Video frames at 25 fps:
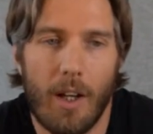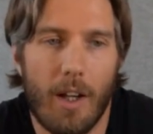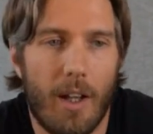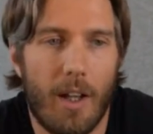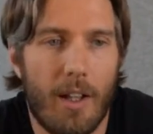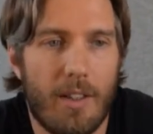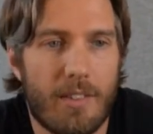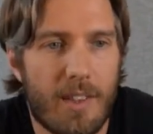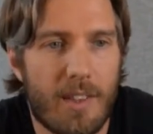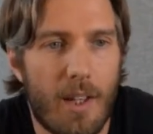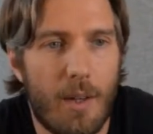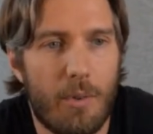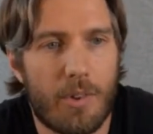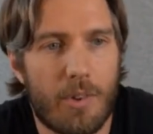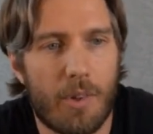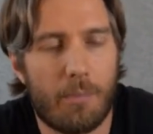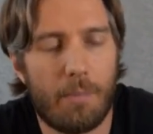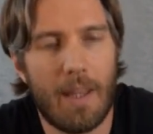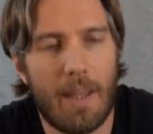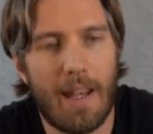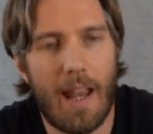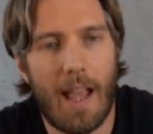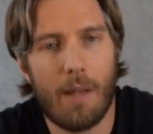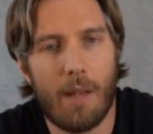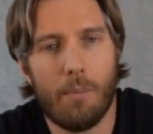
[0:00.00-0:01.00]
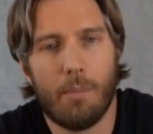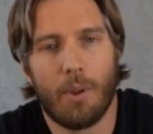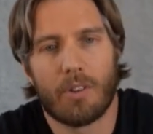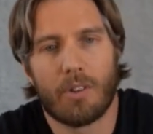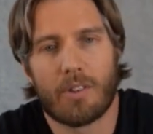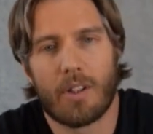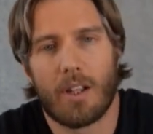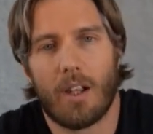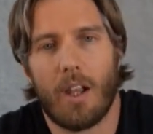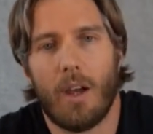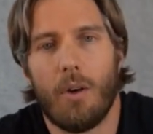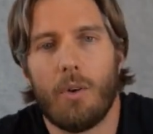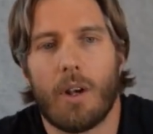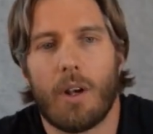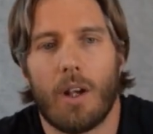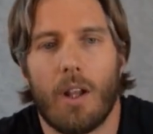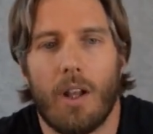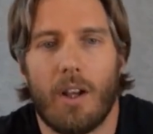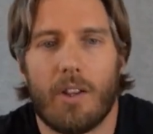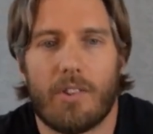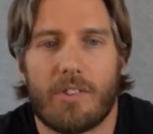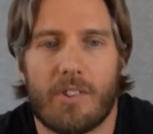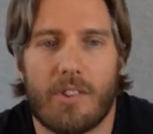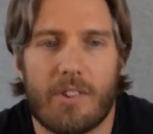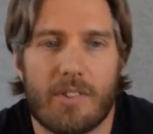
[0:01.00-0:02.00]
in terms of being able to
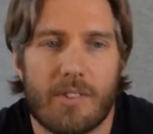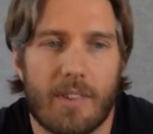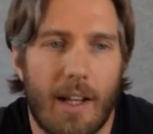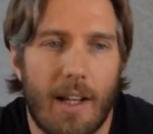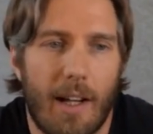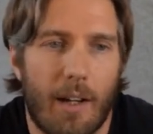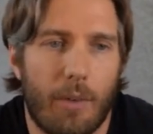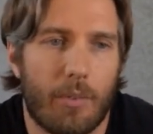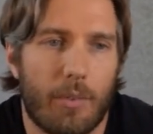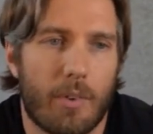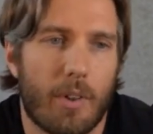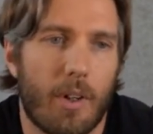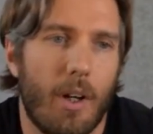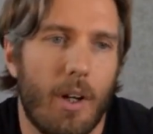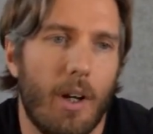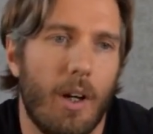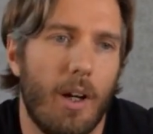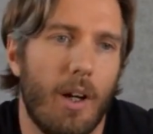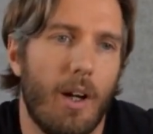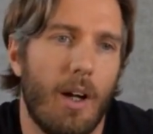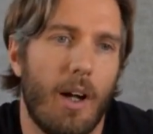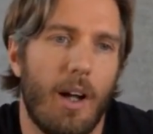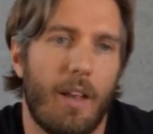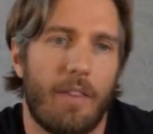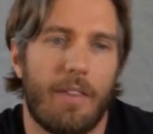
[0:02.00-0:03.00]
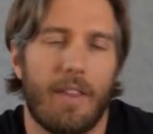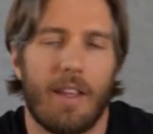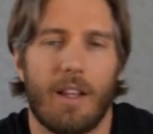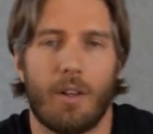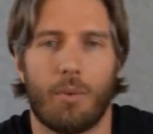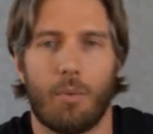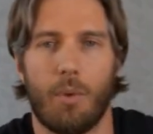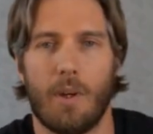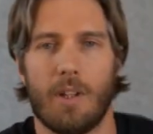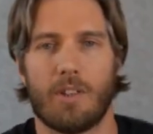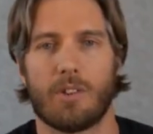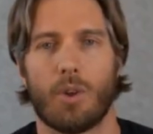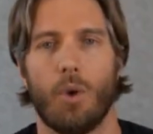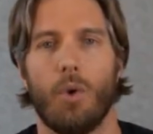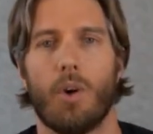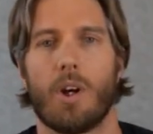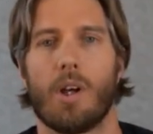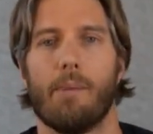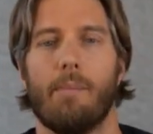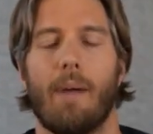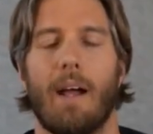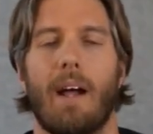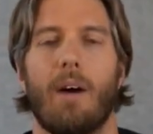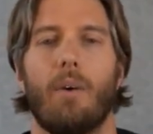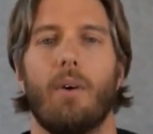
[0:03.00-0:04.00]
localize this sound, I think we talk
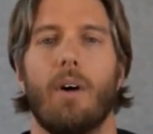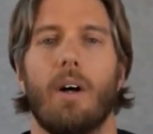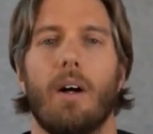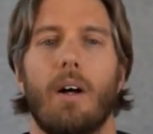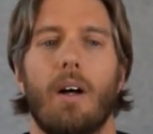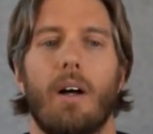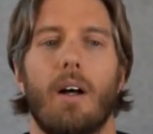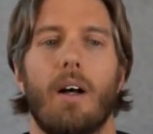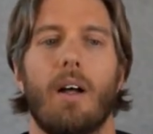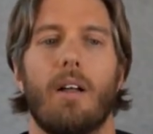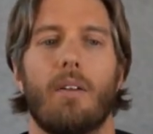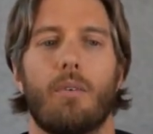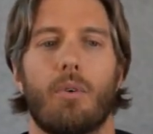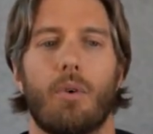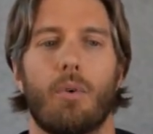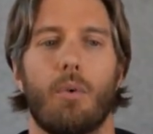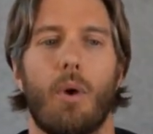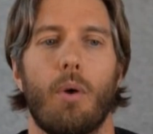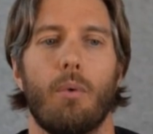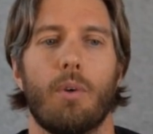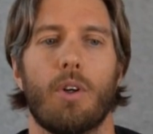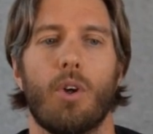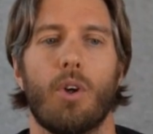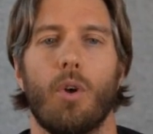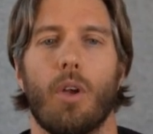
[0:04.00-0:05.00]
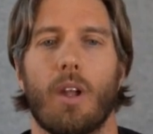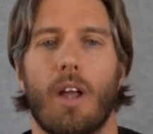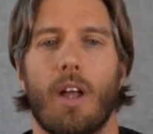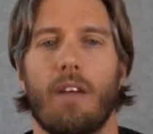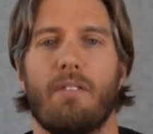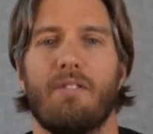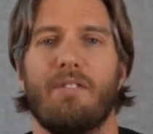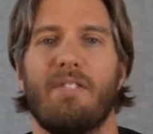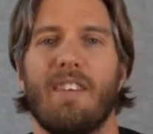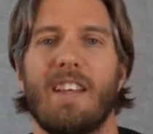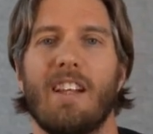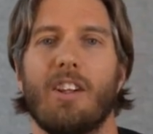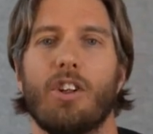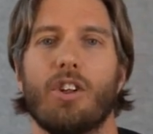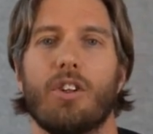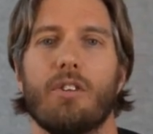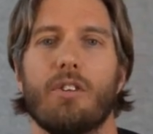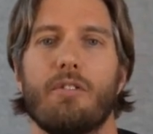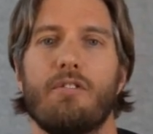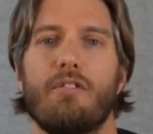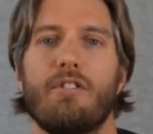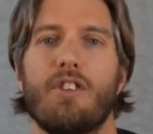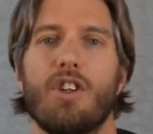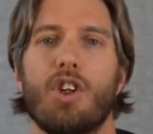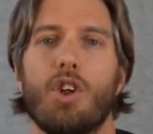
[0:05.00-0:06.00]
about what we call a field of
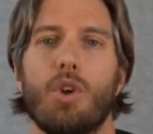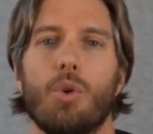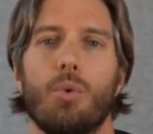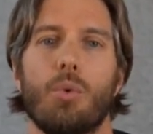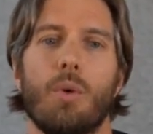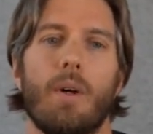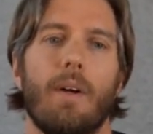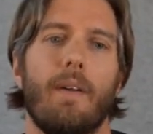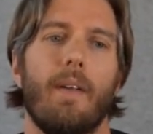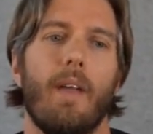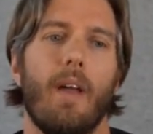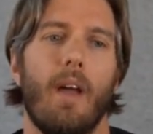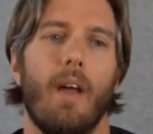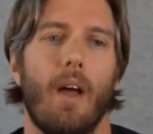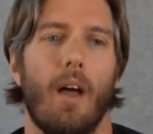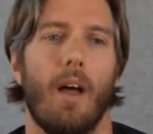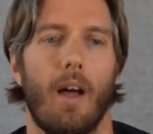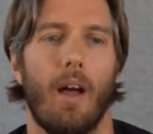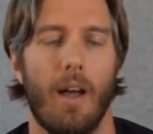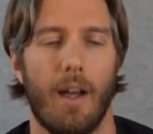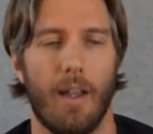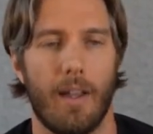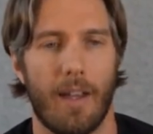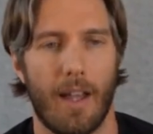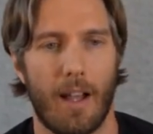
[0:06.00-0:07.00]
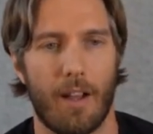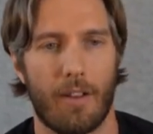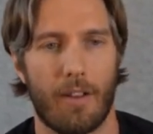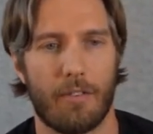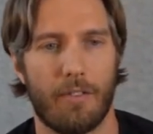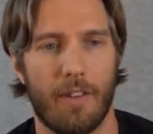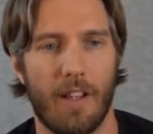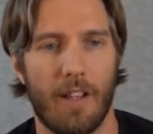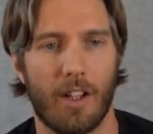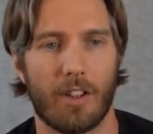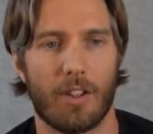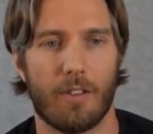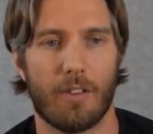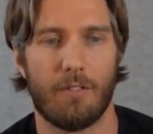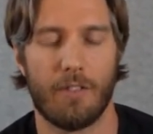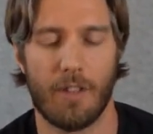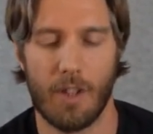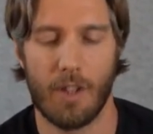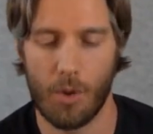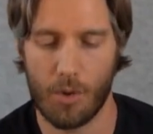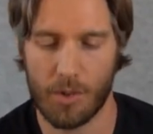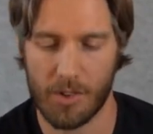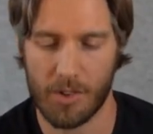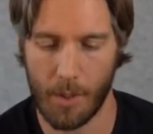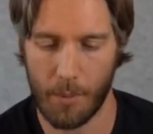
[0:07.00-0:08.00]
view. Now, field of
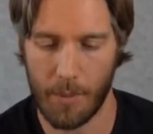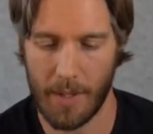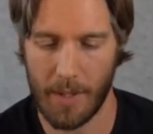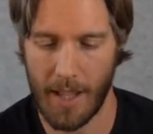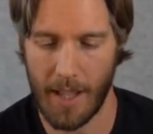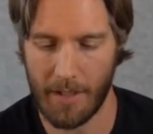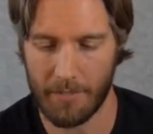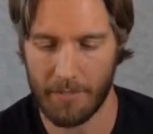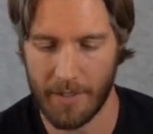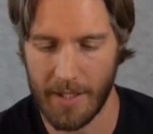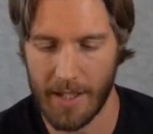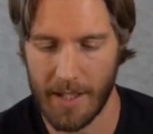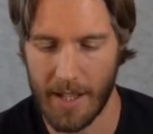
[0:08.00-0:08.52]
view, so we have